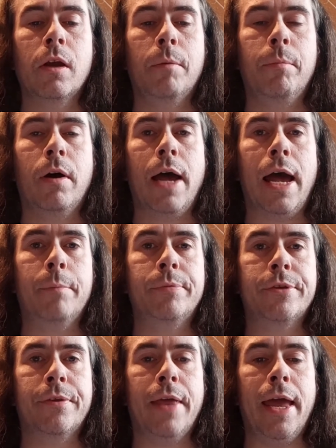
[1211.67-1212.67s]
Perhaps
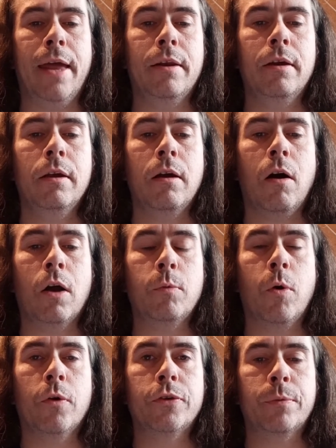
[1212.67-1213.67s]
then I
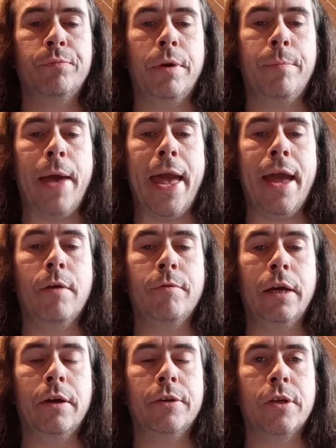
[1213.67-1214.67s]
was
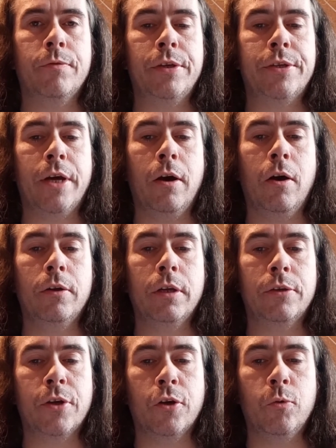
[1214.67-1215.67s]
preparing to return
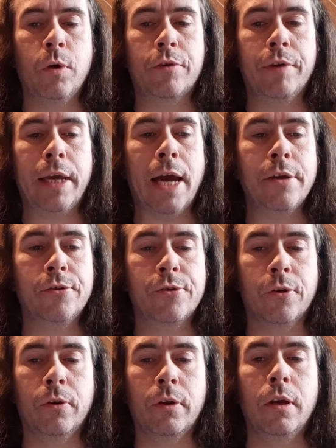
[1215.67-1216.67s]
to
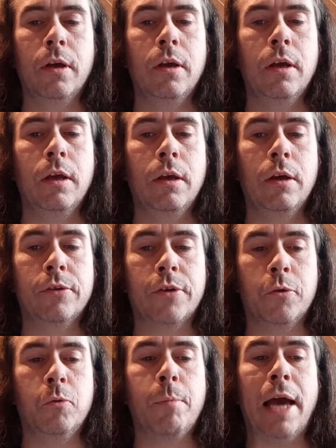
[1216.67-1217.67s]
creation,
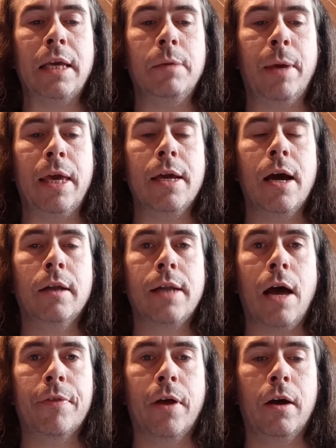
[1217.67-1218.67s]
to maybe
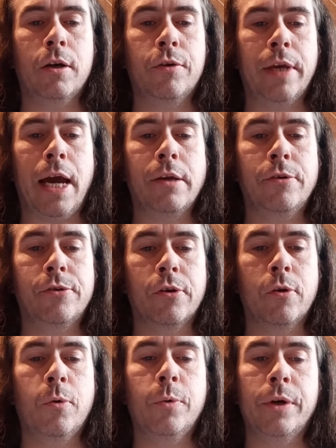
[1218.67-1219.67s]
another
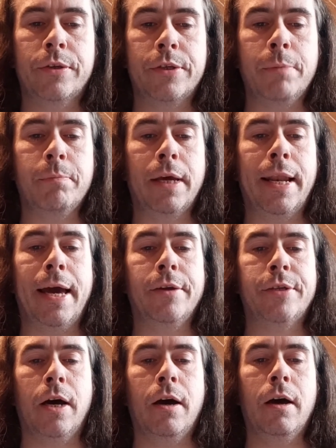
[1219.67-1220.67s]
creational
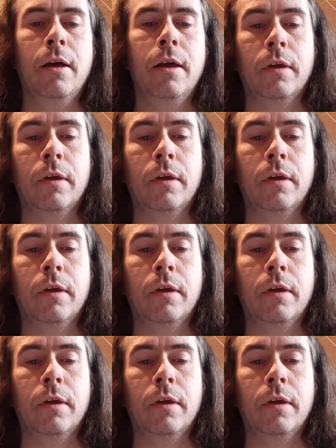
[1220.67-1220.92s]
simulator,